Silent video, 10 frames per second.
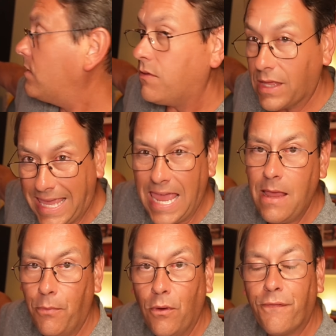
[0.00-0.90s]
The
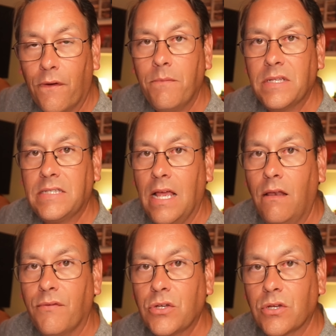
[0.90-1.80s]
cable from this
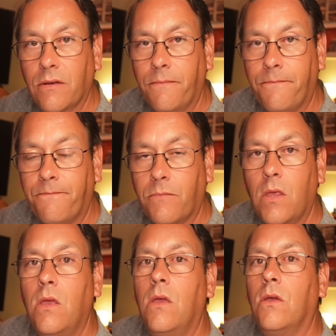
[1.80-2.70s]
television
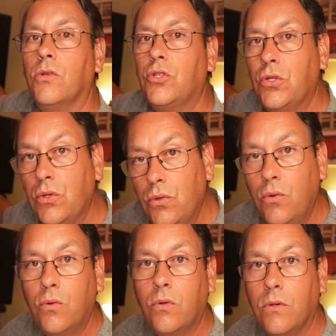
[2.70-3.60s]

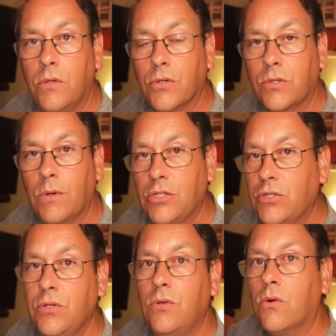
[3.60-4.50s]
to your Switch
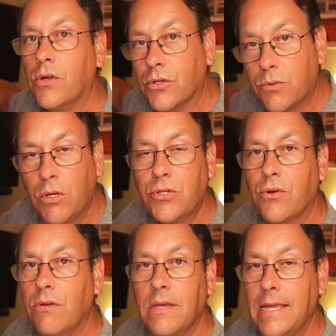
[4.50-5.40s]
2 or your switcher
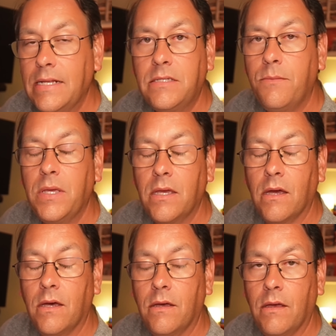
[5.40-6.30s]
needs to be
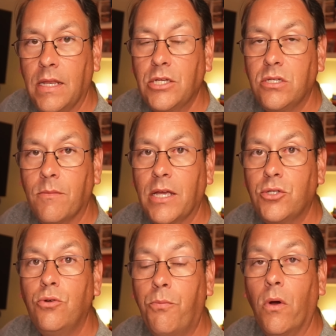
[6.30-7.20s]
an HDMI
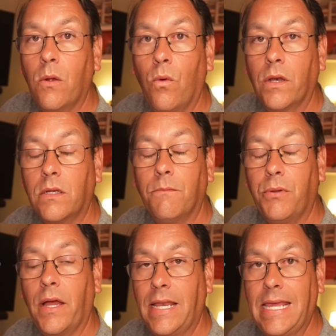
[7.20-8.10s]
2.1
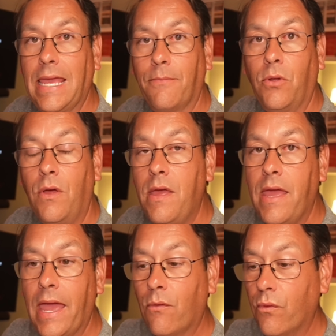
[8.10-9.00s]
compliant cable.
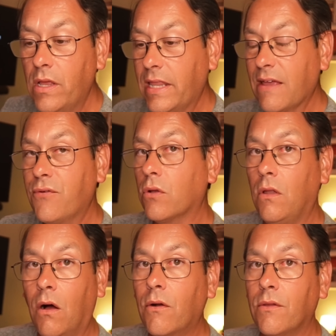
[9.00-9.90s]
And really, if you're
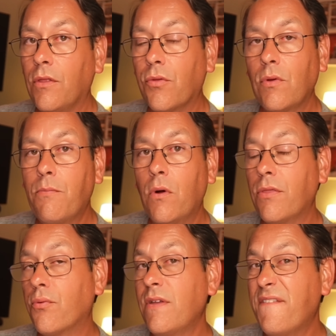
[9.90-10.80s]
longer than
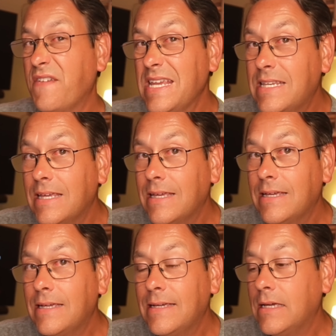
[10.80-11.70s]
3.3 feet,
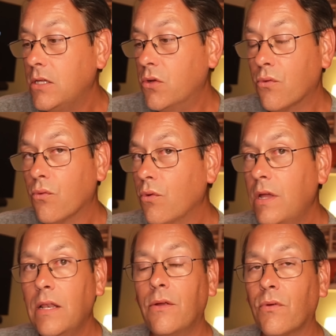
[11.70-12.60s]
you're
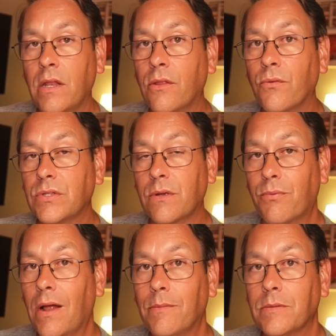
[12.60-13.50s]
really running the risk of
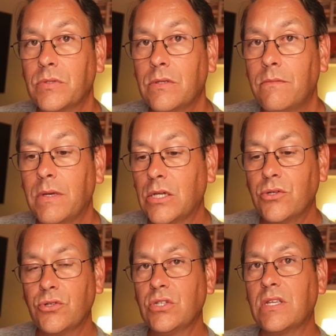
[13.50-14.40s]
problems because you're
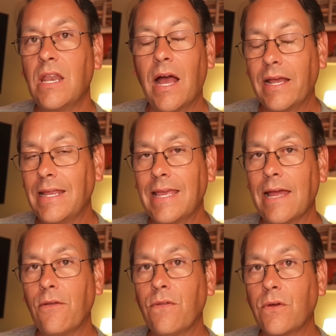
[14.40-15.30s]
just not going to
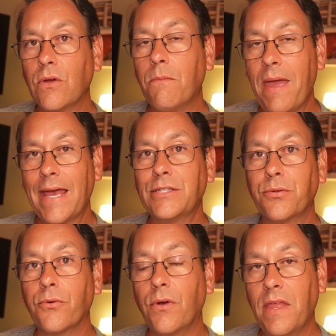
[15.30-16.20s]
get the good
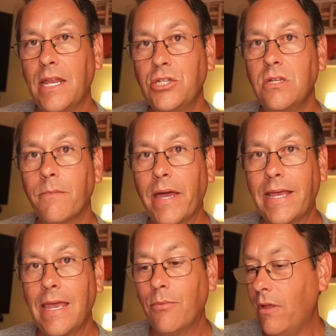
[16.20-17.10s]
pass-through on that HDMI
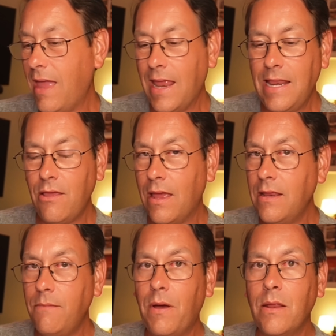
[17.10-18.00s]
cable.
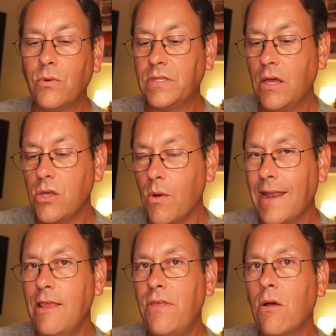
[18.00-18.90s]
Anybody will tell you
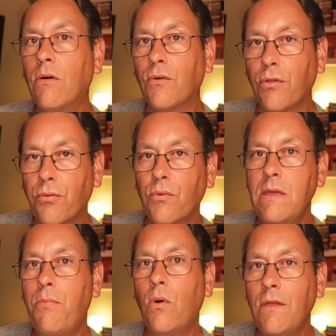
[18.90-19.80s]
anything over
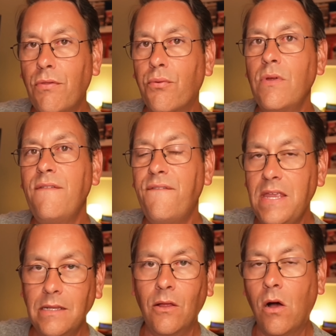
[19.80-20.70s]
3.3 feet
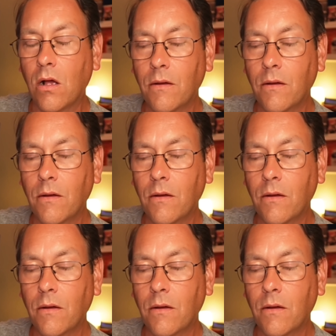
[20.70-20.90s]
long.